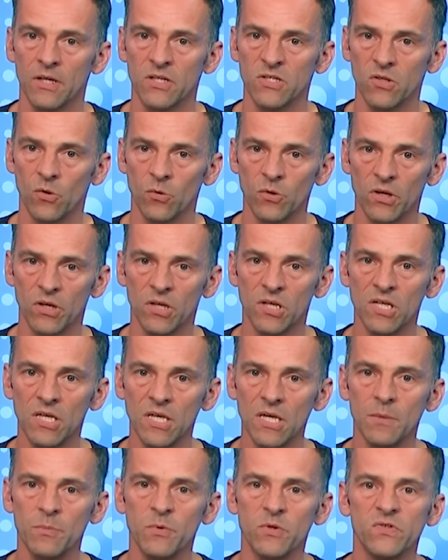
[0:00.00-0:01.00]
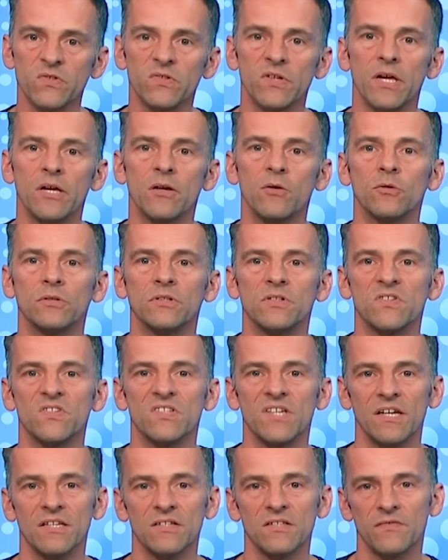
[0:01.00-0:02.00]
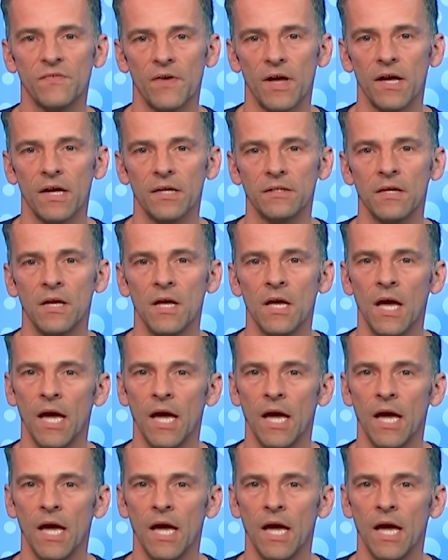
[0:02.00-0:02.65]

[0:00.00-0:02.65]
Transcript: So you keep your stakeholders satisfied